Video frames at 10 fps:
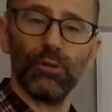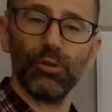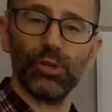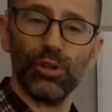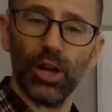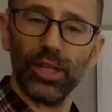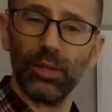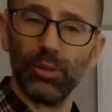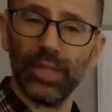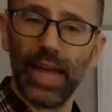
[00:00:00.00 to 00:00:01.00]
struggling
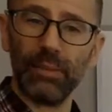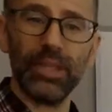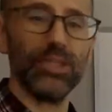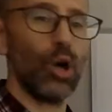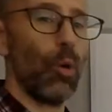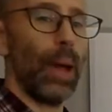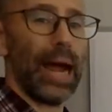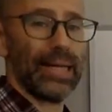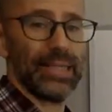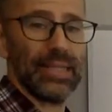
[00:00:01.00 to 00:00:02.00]
with namings, go
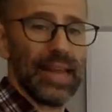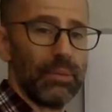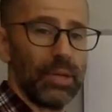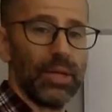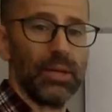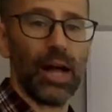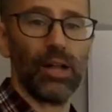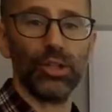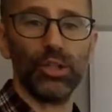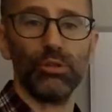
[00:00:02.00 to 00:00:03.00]
back to naming the
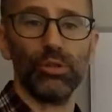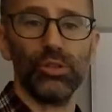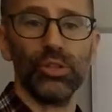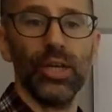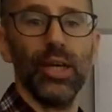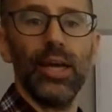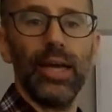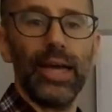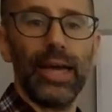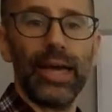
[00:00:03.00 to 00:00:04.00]
molecules
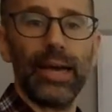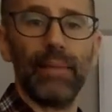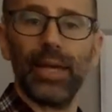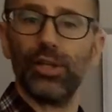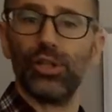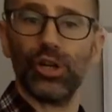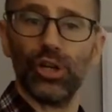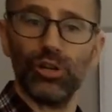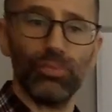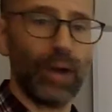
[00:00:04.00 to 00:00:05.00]
and make sure
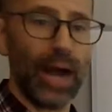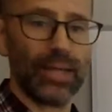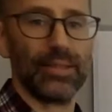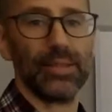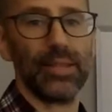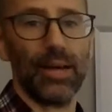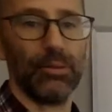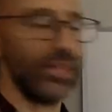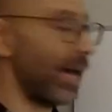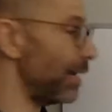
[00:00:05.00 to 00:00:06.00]
you practice a lot
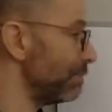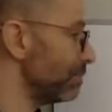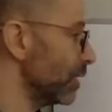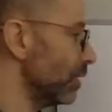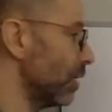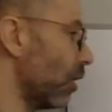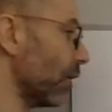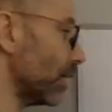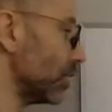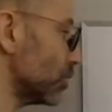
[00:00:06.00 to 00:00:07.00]
with that. Okay,